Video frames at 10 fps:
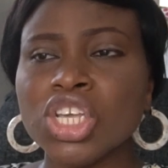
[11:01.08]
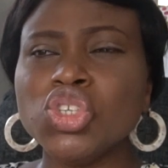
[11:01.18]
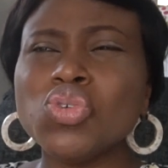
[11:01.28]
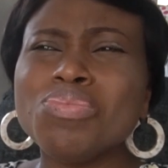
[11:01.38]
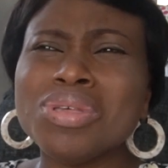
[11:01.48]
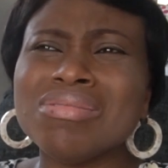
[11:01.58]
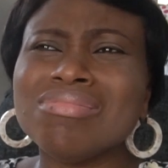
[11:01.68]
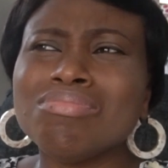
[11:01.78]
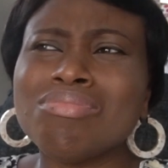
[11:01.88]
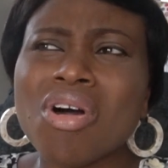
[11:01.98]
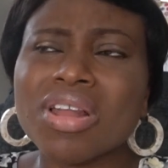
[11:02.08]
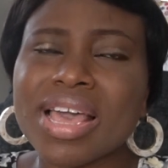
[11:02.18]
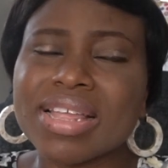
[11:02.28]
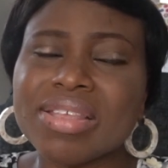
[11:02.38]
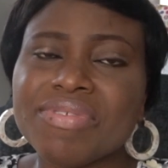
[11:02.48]
you'll be more
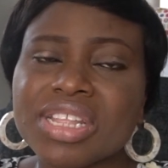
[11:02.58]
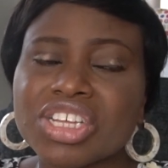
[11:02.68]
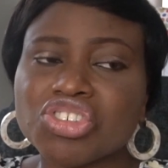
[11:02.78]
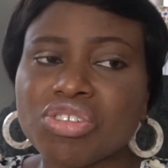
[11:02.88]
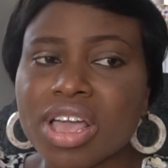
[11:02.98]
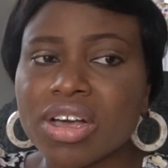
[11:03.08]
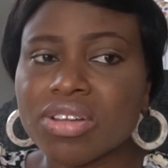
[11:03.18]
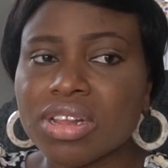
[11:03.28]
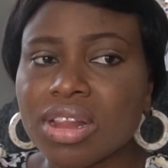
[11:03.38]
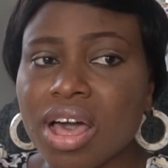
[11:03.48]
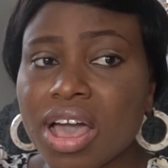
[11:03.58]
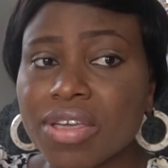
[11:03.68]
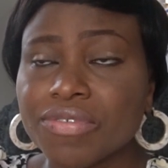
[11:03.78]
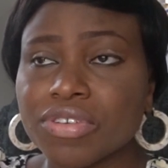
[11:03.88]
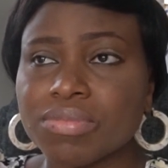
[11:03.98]
like living a triangular
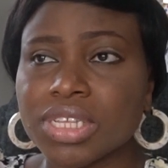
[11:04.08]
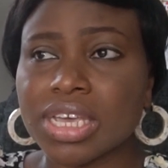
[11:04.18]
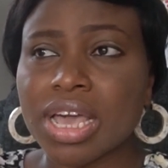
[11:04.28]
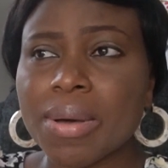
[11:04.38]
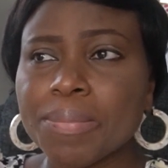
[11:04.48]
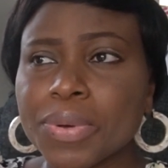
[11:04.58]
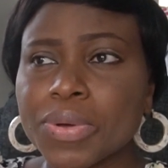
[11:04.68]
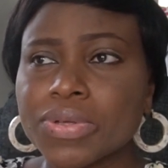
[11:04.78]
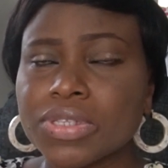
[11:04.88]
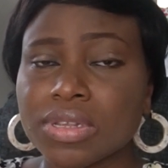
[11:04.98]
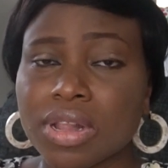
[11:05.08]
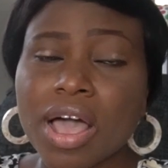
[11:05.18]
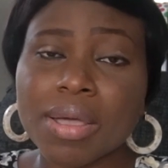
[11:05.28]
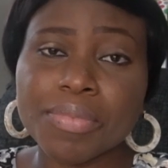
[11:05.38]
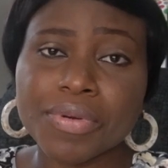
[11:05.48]
life from the campus to
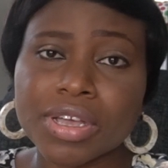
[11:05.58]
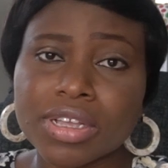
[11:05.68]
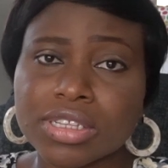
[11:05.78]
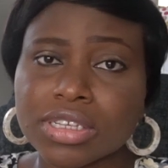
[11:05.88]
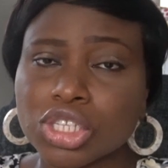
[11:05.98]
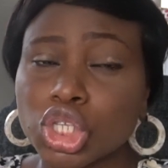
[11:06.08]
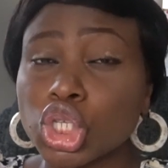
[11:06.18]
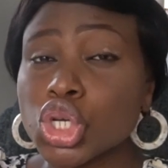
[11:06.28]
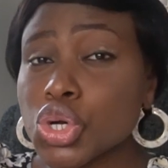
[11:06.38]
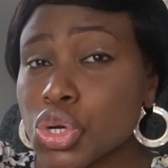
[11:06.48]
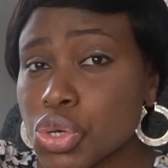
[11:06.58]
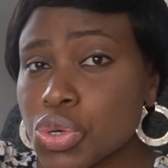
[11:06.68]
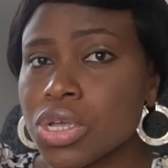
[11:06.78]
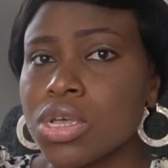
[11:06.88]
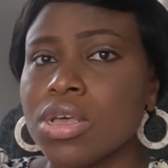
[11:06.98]
library then
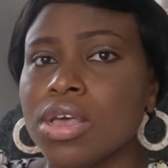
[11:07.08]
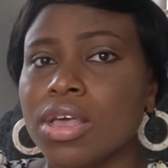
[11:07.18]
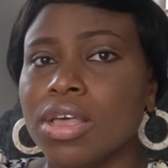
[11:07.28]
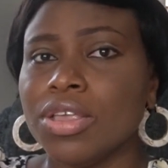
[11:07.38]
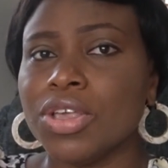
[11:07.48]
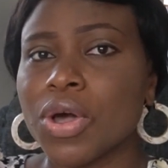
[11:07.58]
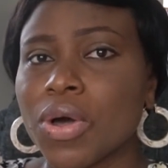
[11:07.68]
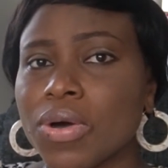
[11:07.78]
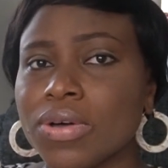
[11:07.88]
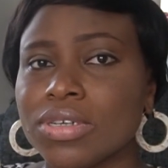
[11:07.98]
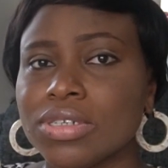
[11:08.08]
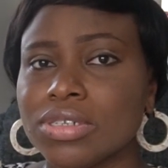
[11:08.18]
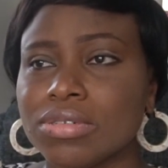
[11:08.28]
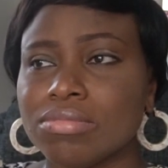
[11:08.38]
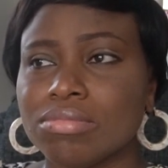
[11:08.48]
to your
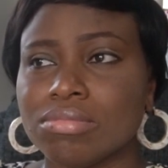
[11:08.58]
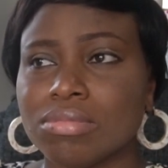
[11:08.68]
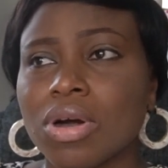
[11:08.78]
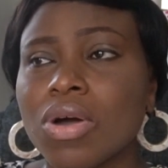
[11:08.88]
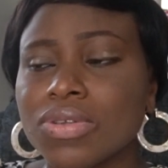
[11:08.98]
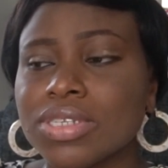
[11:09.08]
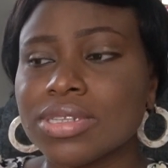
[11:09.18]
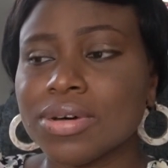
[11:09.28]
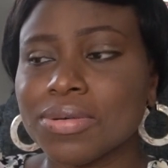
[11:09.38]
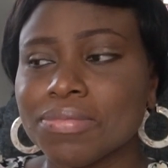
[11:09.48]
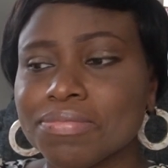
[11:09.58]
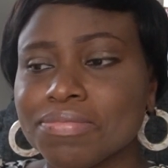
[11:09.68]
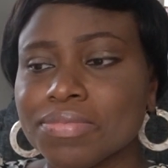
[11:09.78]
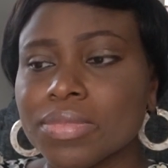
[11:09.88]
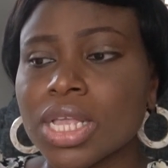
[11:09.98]
hostel.
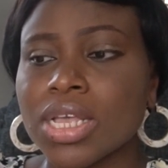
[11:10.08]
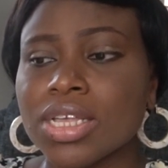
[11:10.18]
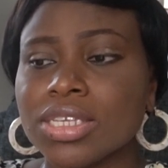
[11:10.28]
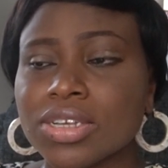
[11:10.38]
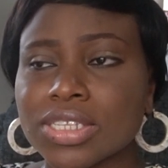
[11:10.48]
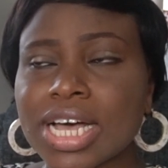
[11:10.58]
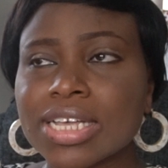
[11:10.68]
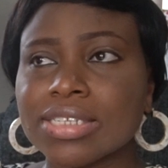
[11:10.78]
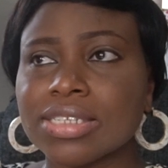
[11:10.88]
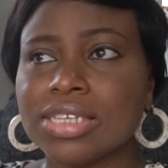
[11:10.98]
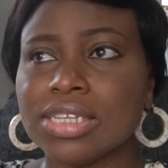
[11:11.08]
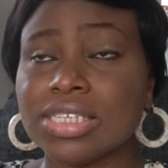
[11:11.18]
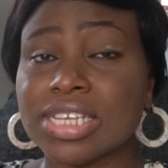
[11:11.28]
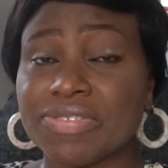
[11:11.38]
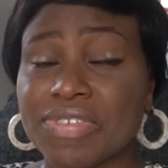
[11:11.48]
So that's the
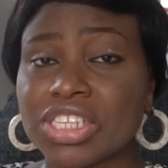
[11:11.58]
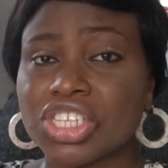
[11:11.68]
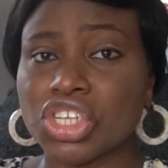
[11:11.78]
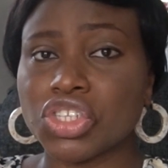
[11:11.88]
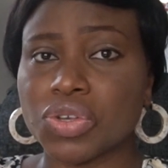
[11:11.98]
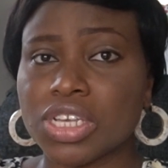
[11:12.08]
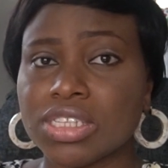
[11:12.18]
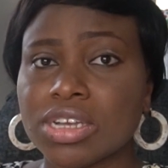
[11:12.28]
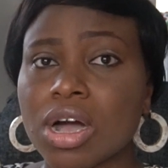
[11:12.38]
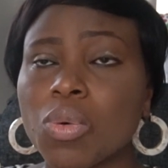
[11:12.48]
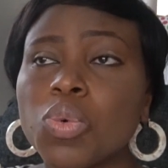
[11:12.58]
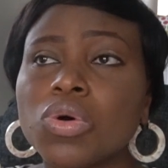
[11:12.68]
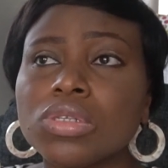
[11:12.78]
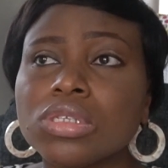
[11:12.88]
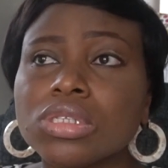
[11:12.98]
disadvantage to it that I
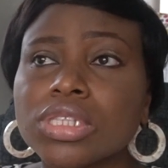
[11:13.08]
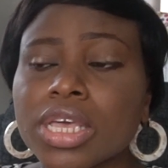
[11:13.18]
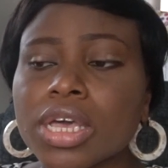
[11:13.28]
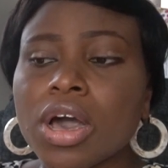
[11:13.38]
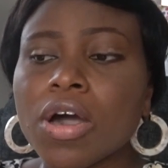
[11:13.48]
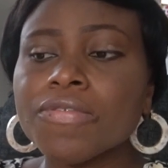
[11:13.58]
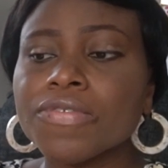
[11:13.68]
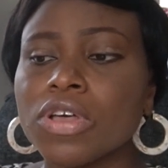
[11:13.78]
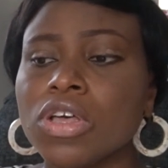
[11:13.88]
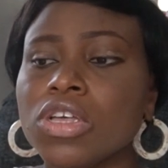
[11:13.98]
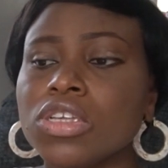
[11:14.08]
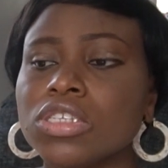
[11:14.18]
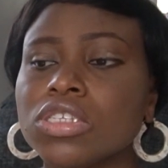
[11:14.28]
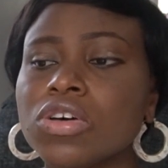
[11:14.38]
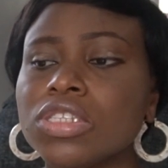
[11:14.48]
would think of.
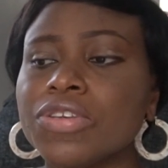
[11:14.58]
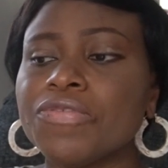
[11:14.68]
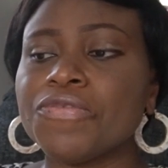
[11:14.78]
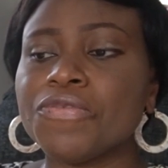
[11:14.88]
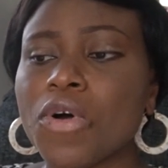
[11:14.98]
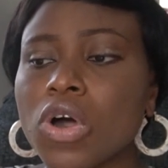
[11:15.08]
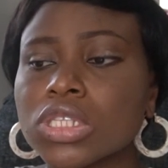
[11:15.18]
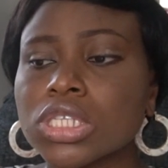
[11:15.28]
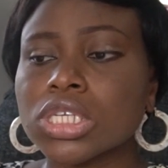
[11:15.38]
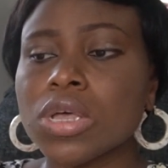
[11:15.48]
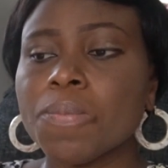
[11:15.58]
So the fourth